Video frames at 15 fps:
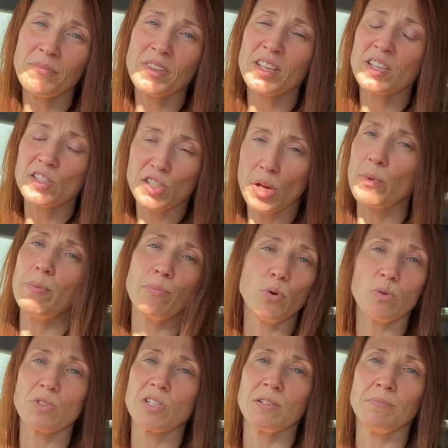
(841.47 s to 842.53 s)
So
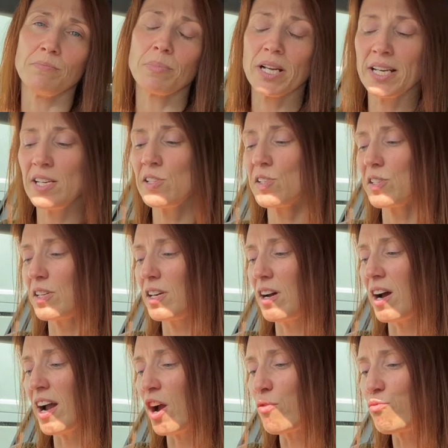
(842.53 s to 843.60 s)
important. Please,
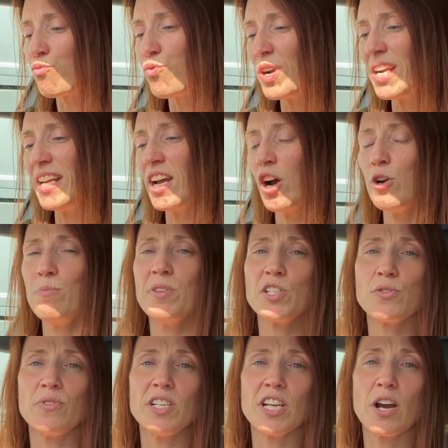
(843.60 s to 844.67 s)
I really hope this
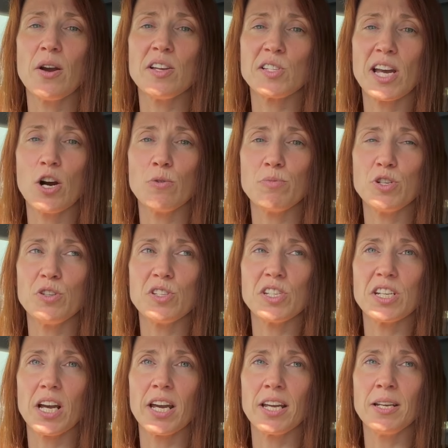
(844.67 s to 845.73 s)
video has helped you
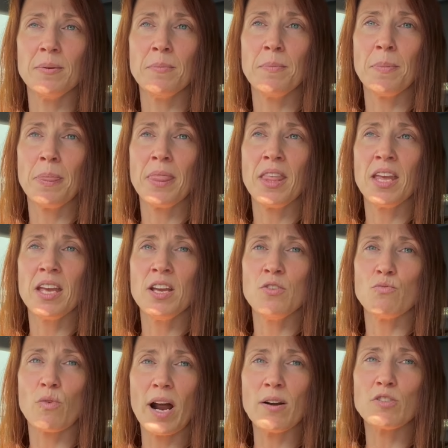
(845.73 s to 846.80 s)
today.
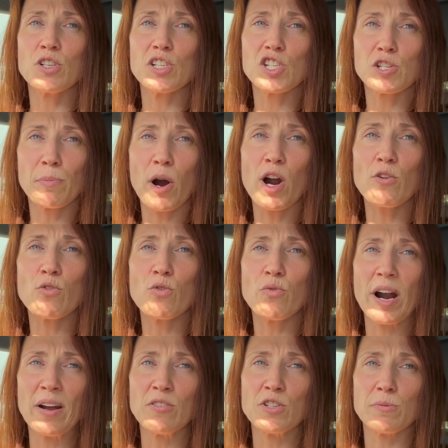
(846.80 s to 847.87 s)
Spiral
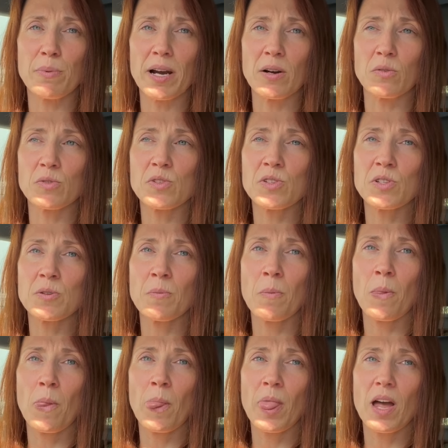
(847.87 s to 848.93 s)
roundabouts
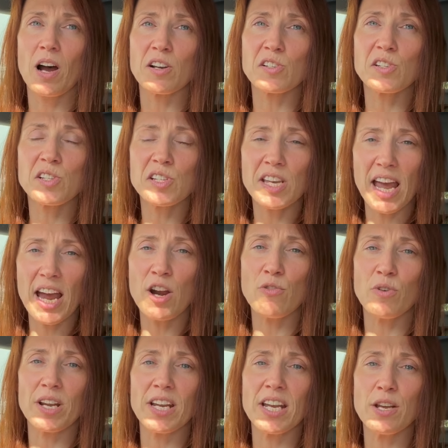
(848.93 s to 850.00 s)
are
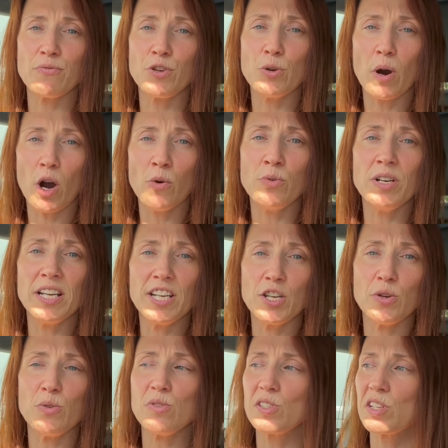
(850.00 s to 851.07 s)
scary if you only
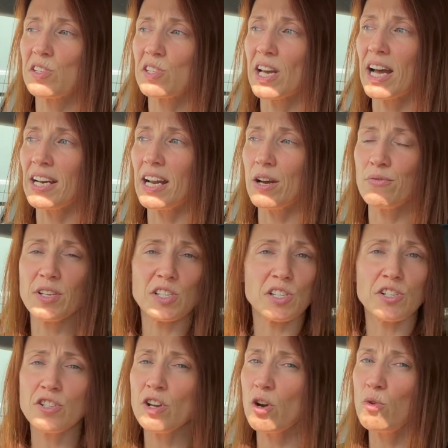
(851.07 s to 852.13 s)
use the sat-nav. It's
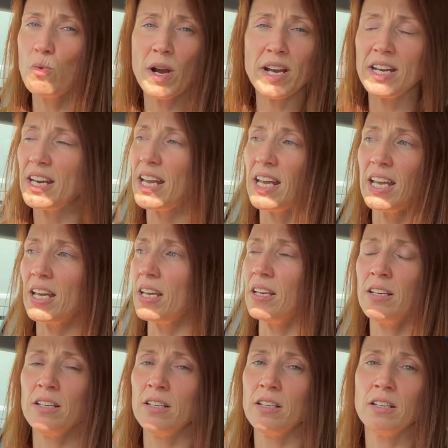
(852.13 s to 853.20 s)
nowhere near
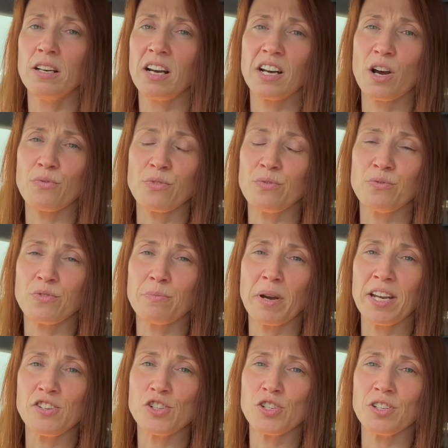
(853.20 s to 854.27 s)
enough
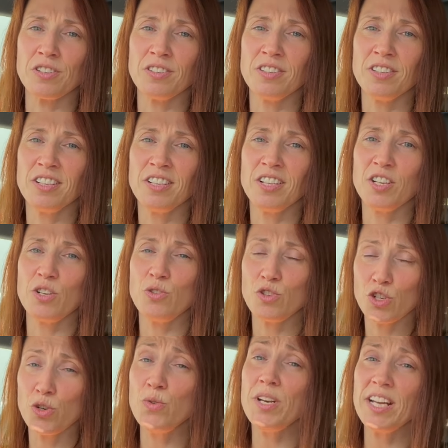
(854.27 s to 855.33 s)
information. You
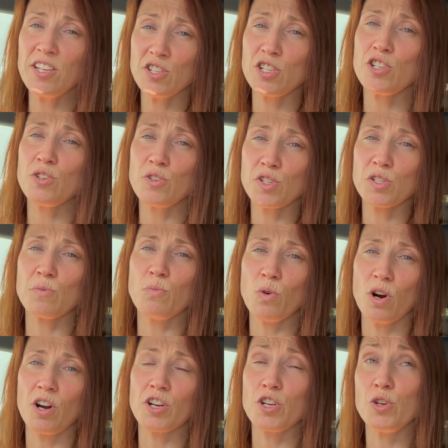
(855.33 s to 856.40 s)
do need to do some
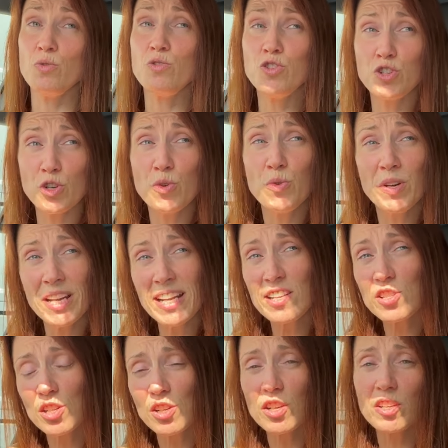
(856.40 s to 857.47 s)
work. You do need
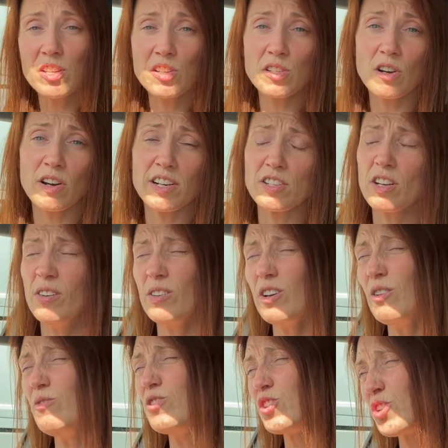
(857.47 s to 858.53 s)
to look at the sign. Don't
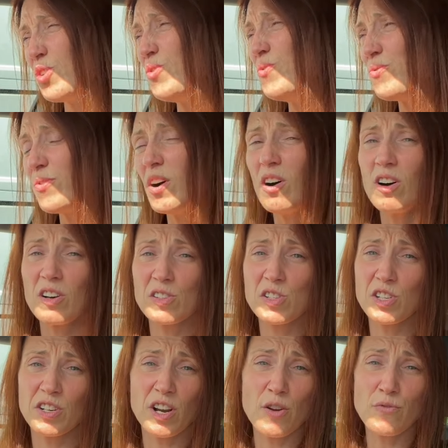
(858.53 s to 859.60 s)
go too fast.
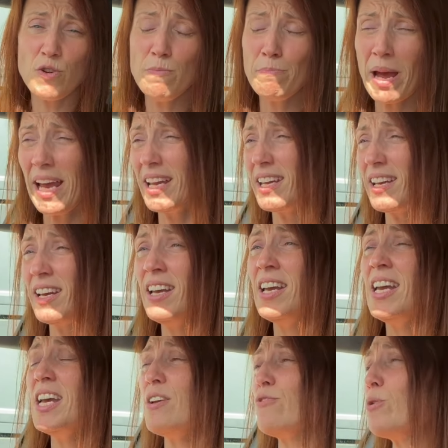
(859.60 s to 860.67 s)
You know, if you're
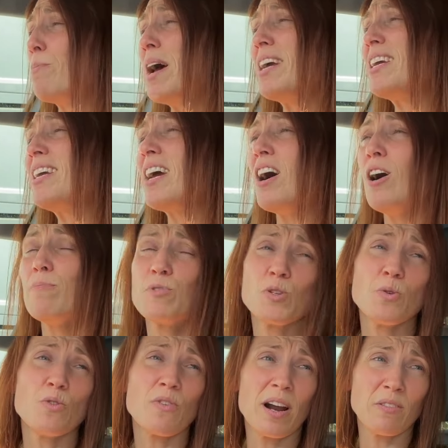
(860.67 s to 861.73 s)
pegging it up to
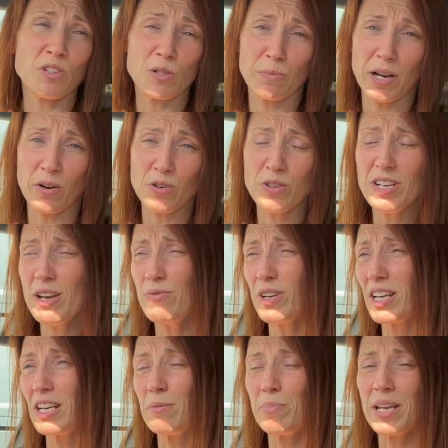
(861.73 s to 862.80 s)
a roundabout, you're never
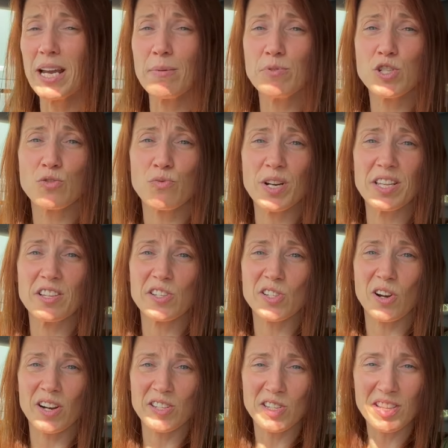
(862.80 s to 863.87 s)
going to be able to read the
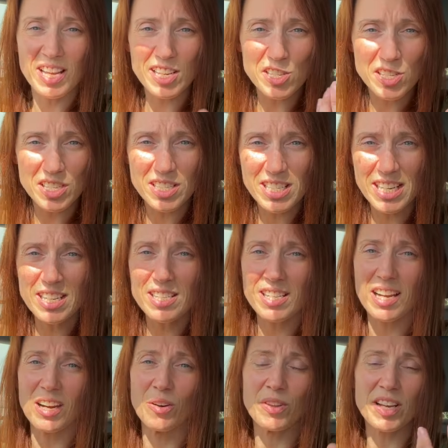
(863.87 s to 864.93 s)
signs. And that's the
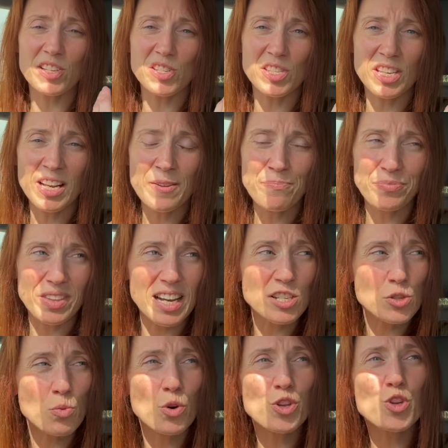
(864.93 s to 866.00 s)
detail.
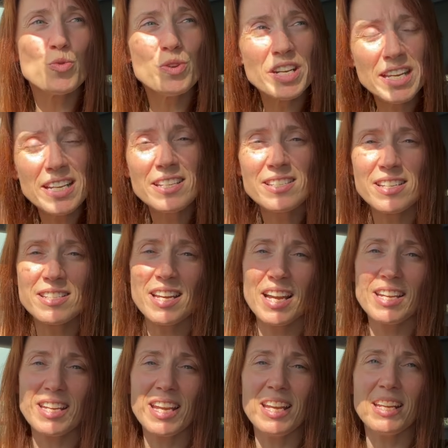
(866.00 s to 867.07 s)
That's what you need to
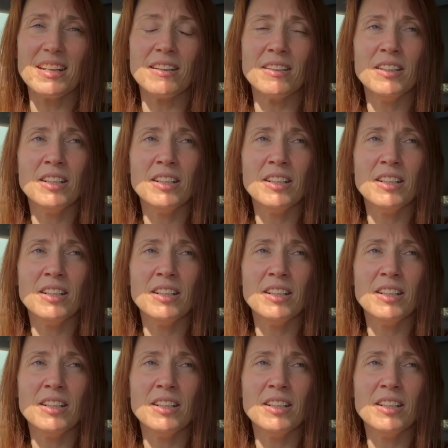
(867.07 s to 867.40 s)
take in.